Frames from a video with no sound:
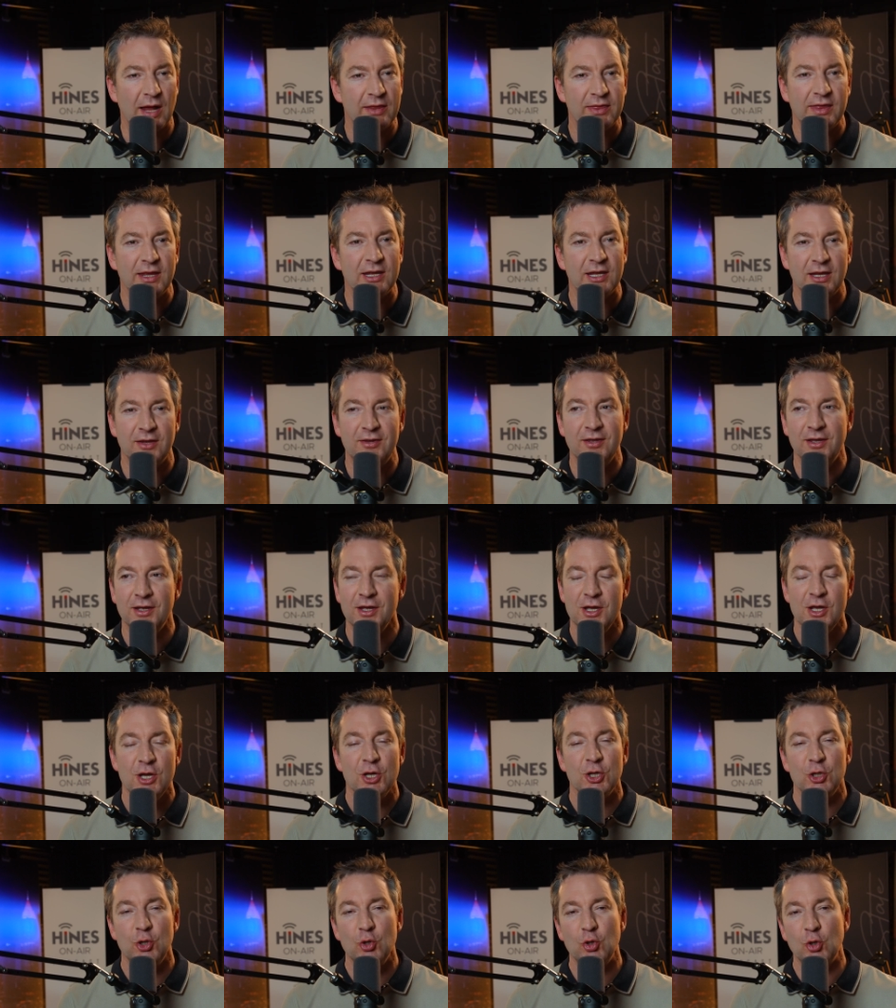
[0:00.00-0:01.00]
I think
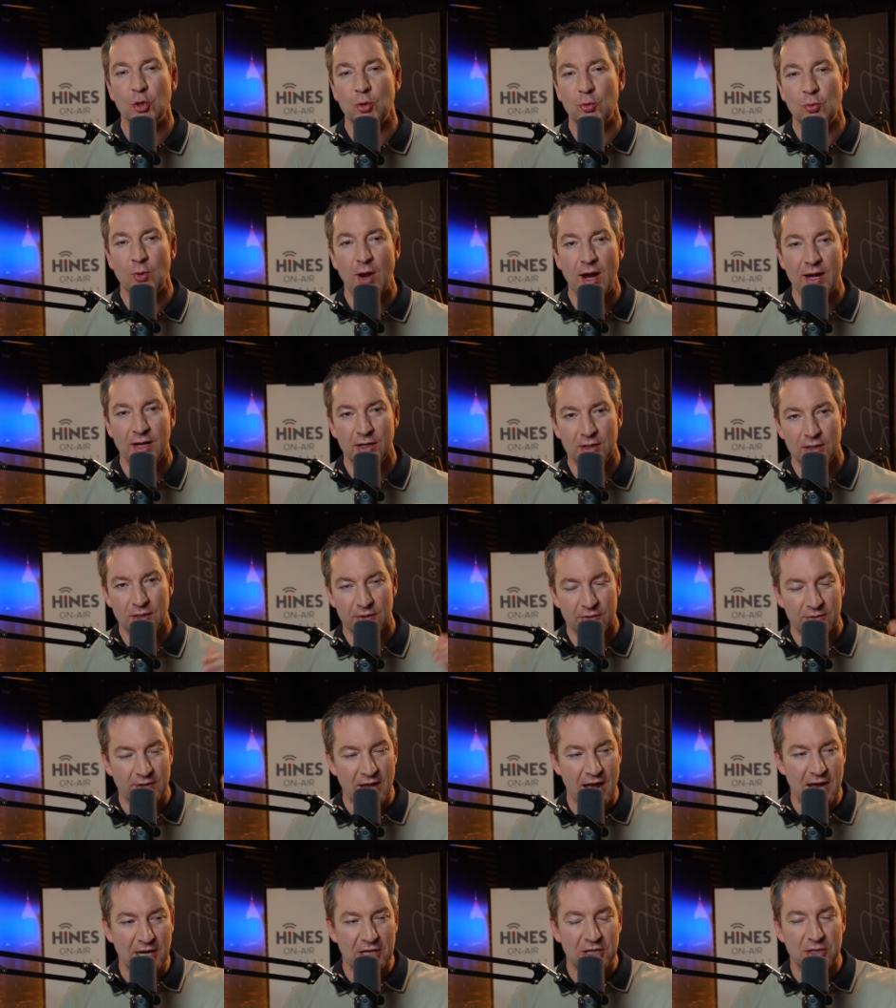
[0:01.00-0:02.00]
you could write a little
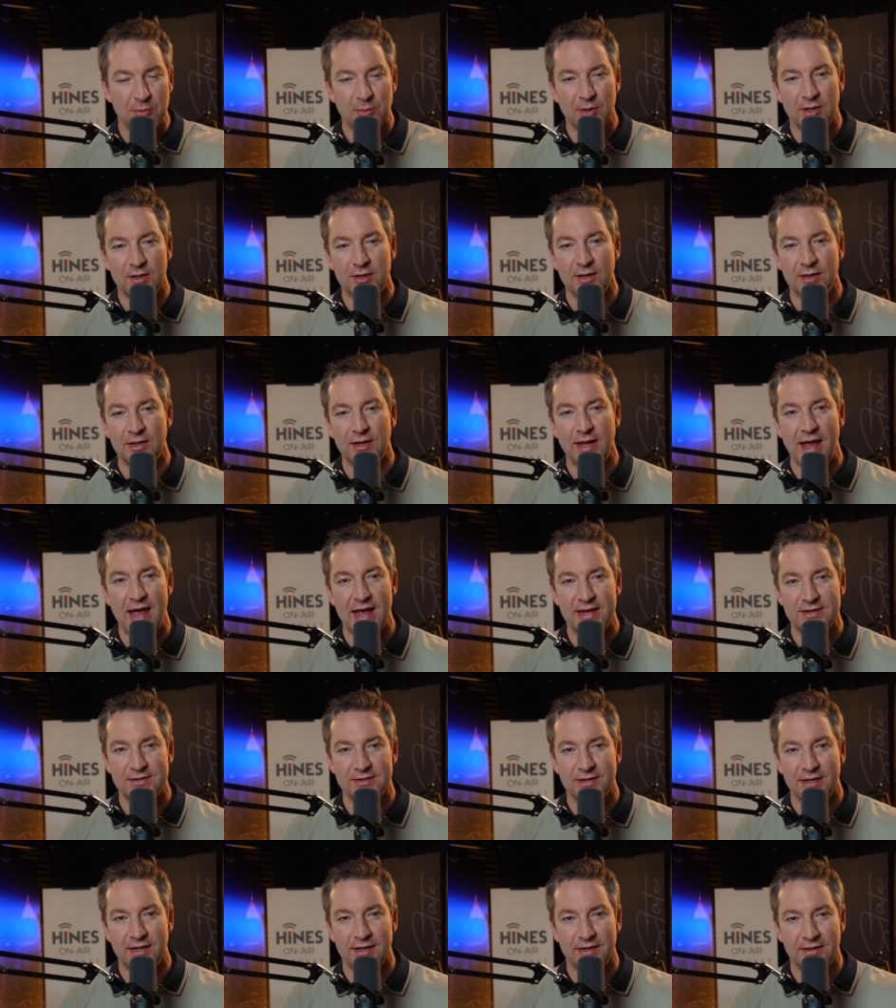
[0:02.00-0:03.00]
document that
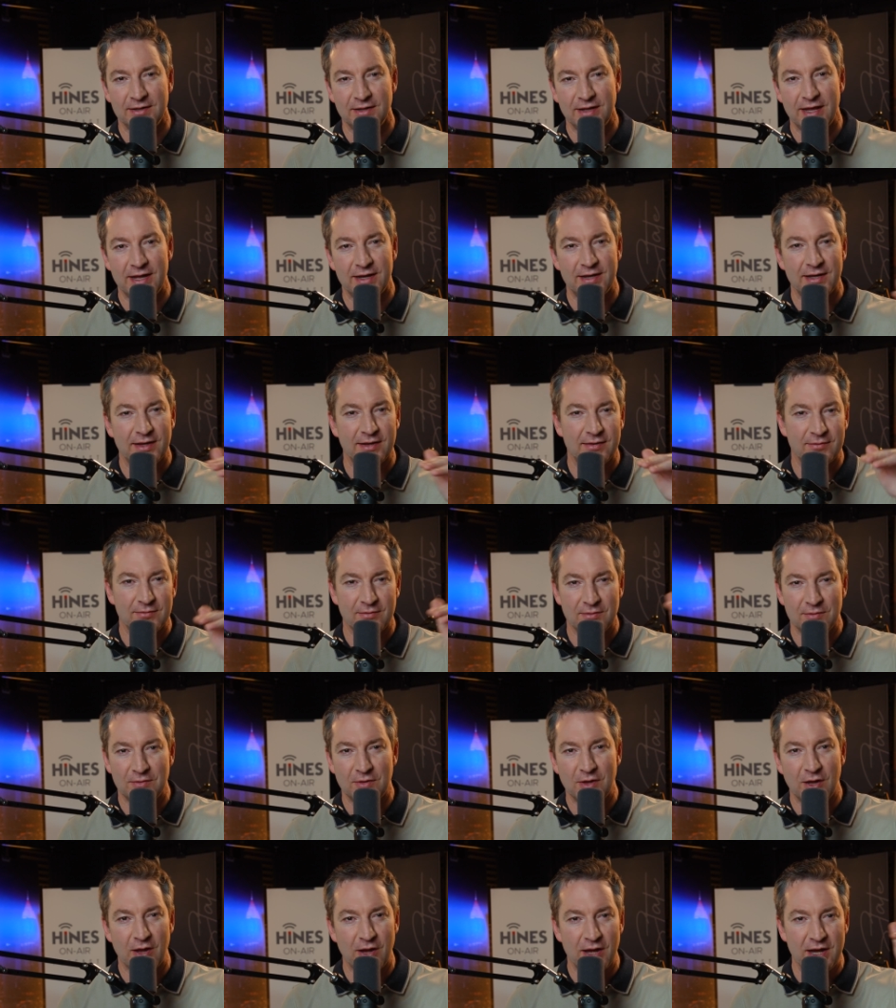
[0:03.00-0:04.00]
has and let
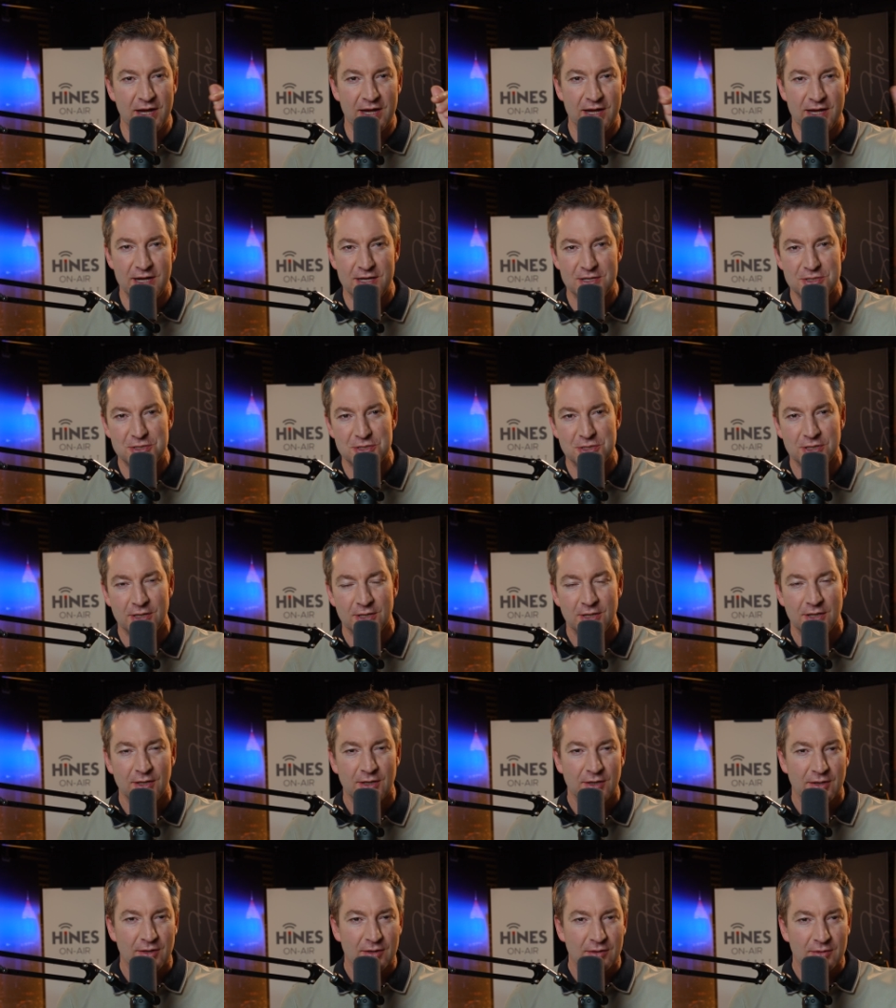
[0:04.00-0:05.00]
each
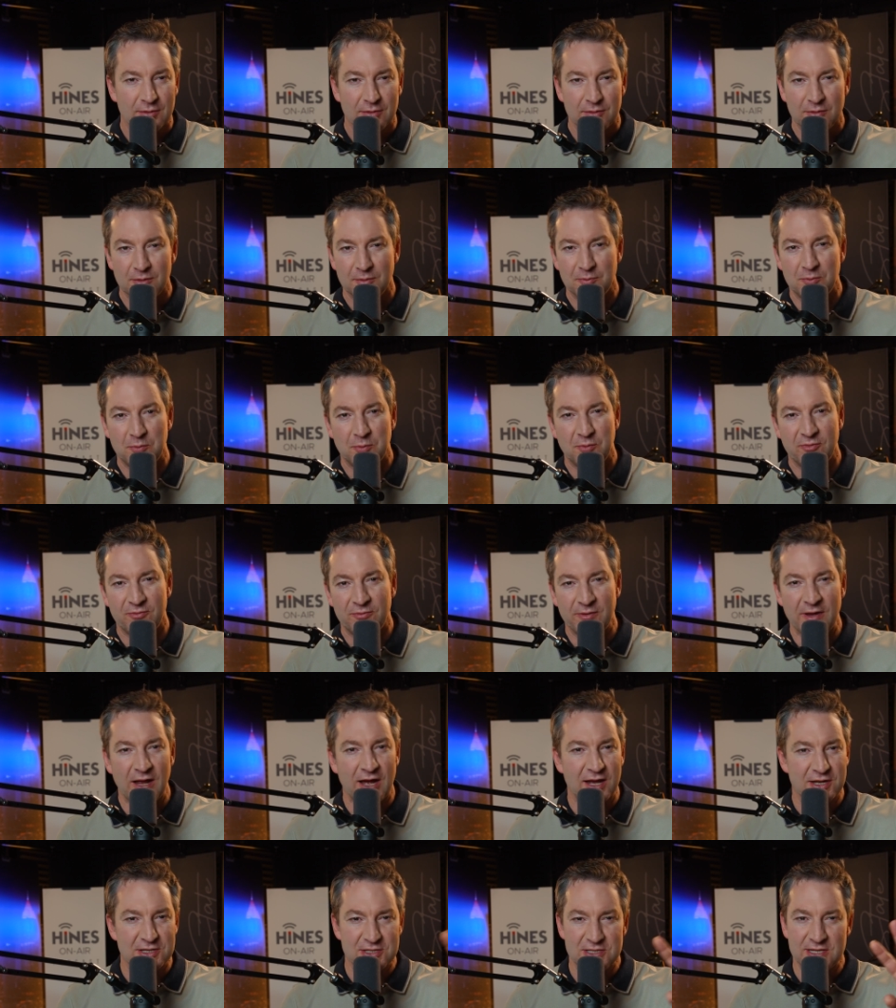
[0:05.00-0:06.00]

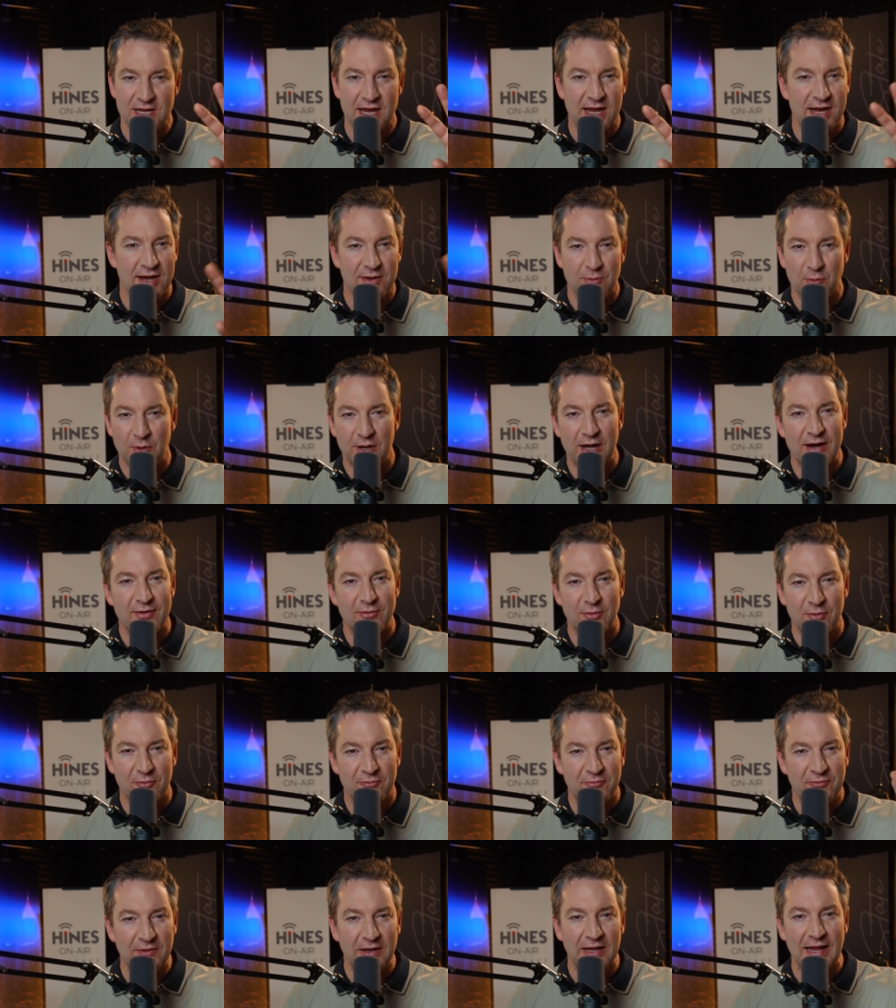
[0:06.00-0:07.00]
fiance, whatever,
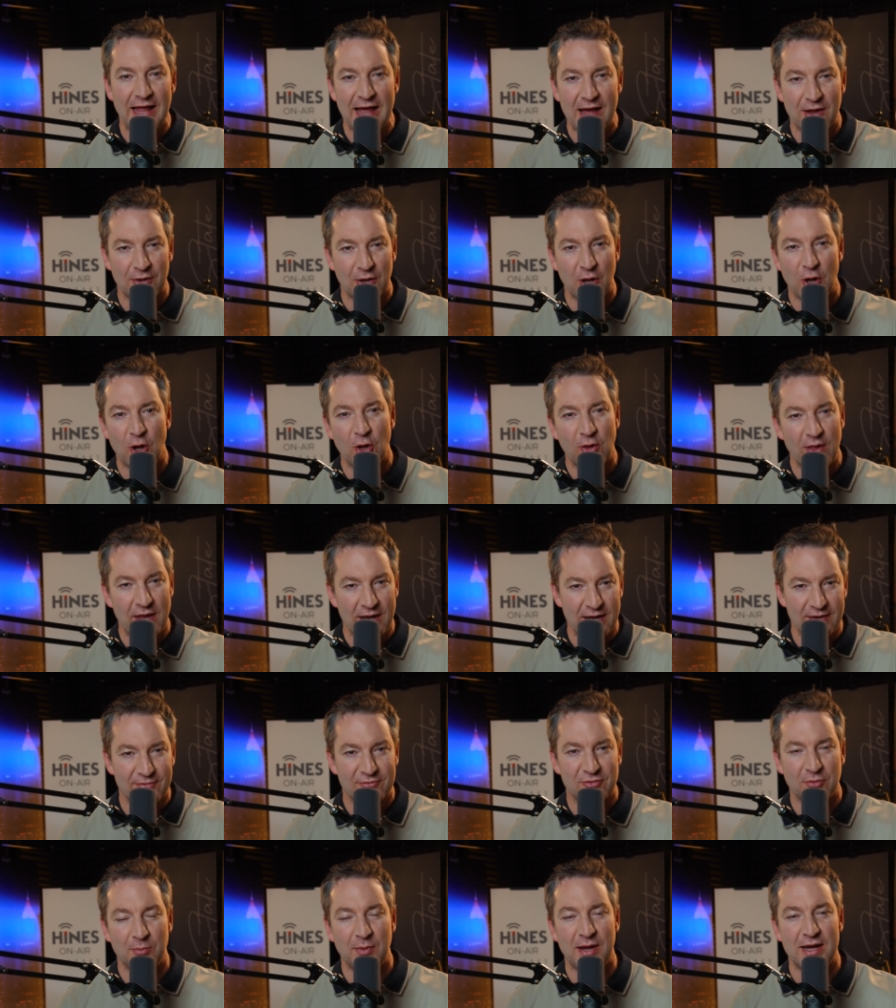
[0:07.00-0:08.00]
fill out all that
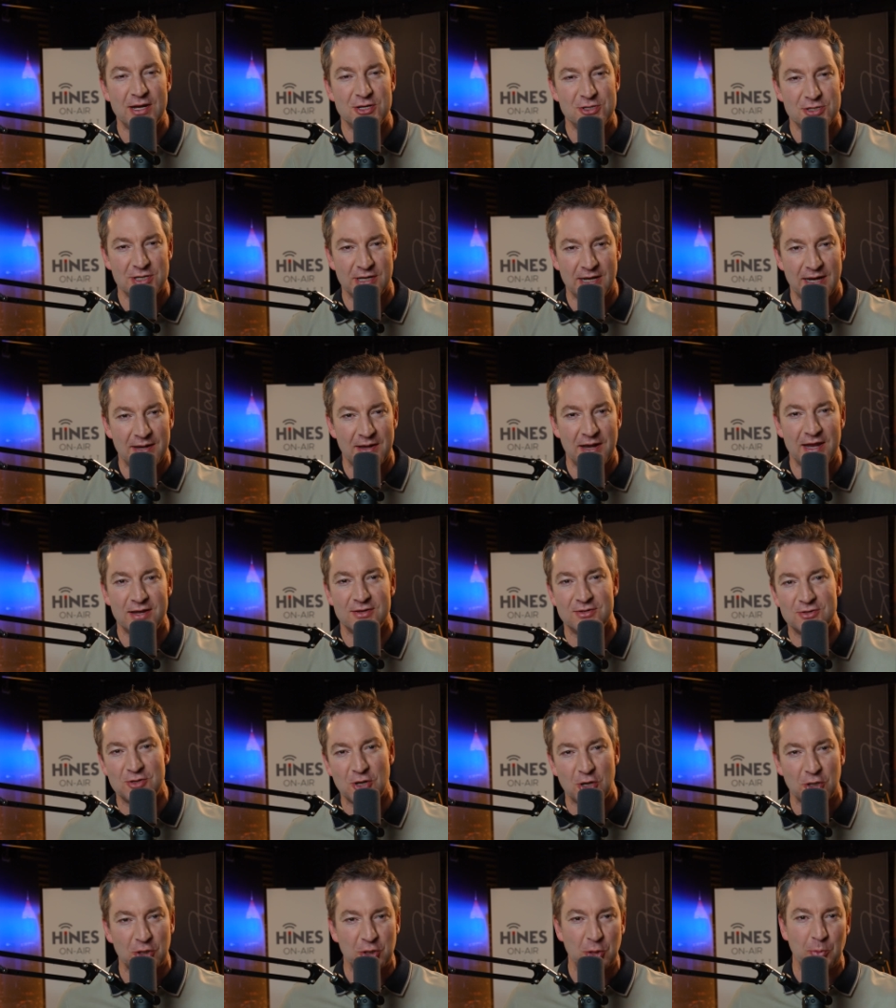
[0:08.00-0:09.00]
information and
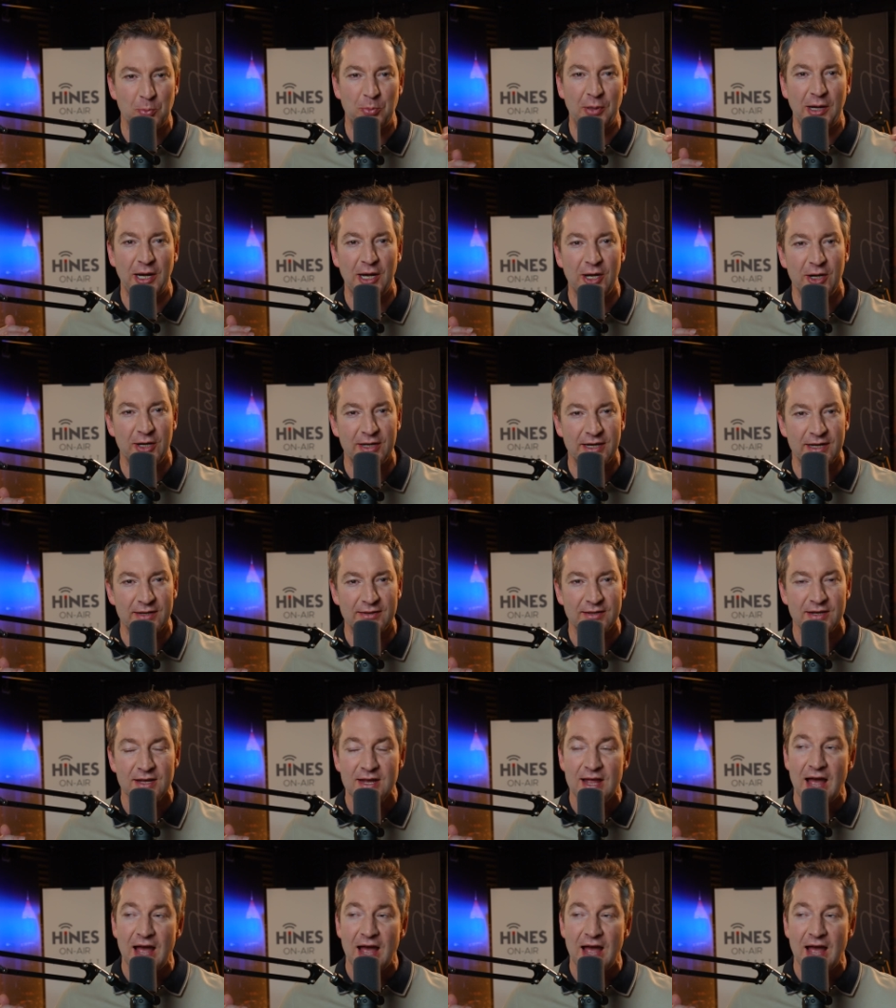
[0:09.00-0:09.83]
start comparing it.